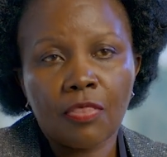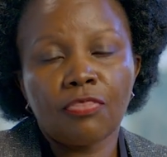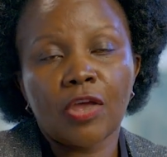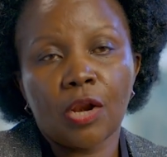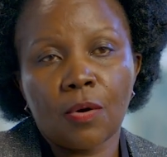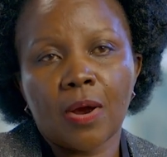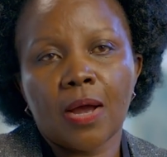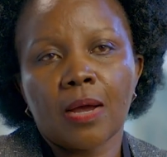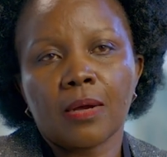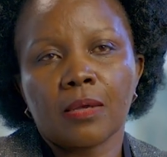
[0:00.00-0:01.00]
the
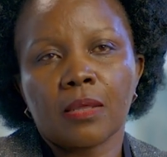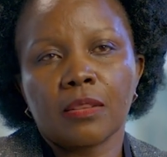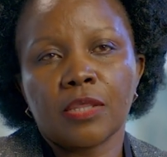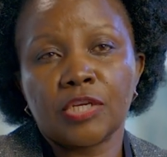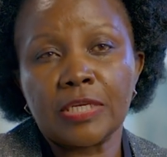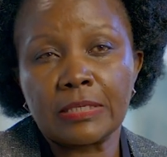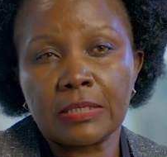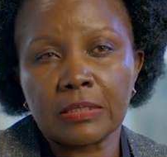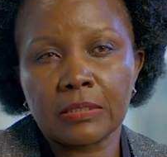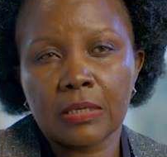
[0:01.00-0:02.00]
longer the
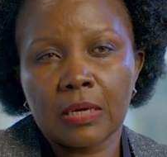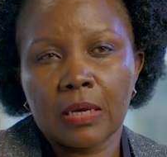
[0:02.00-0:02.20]
disease